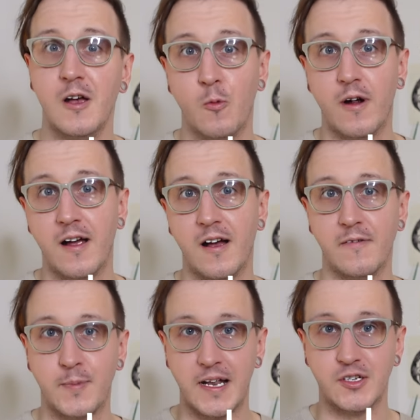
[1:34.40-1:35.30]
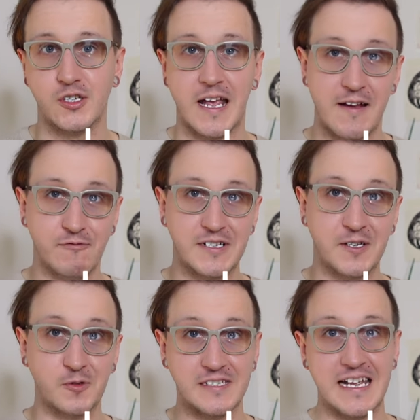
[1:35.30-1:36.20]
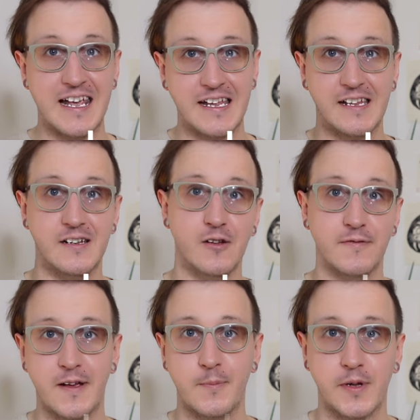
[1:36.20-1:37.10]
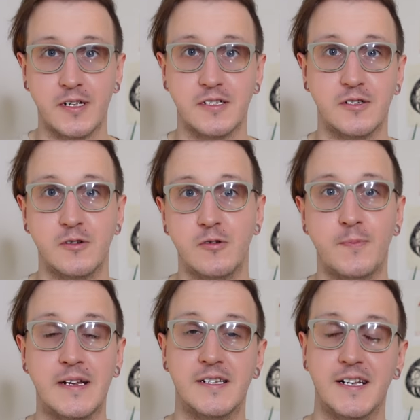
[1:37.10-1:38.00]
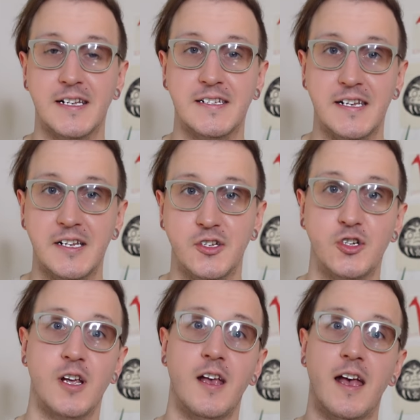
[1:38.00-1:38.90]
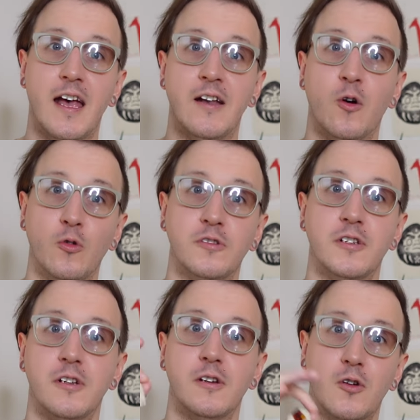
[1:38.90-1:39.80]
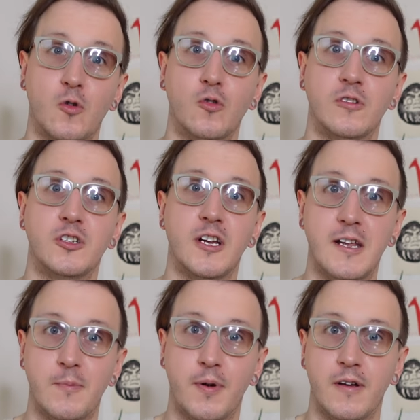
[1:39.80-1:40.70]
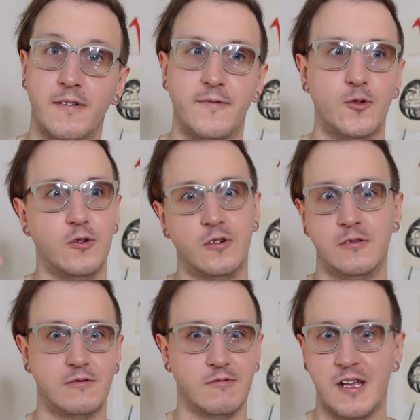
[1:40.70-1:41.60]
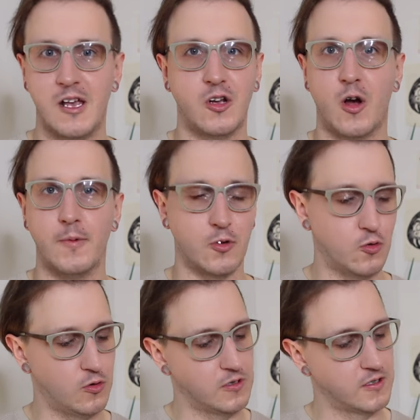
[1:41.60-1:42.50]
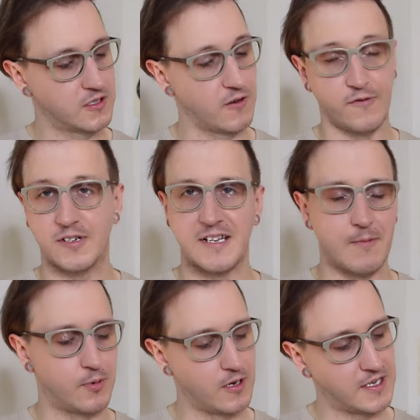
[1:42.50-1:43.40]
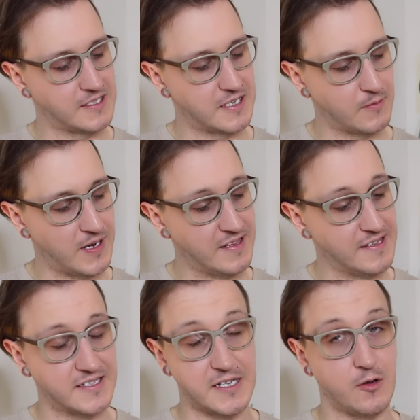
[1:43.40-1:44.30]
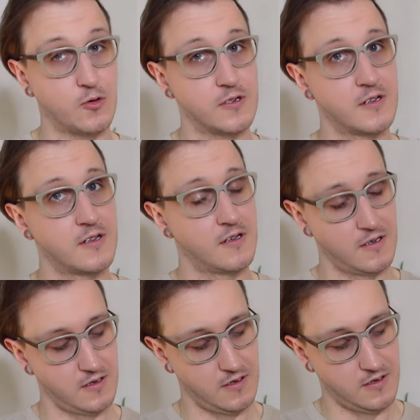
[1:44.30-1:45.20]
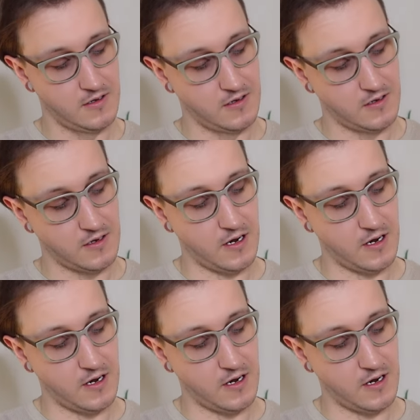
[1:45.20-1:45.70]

where I've pledged every single day in November to basically teach an alternate chord shape for common chord. So, for example, like instead of playing this C chord, we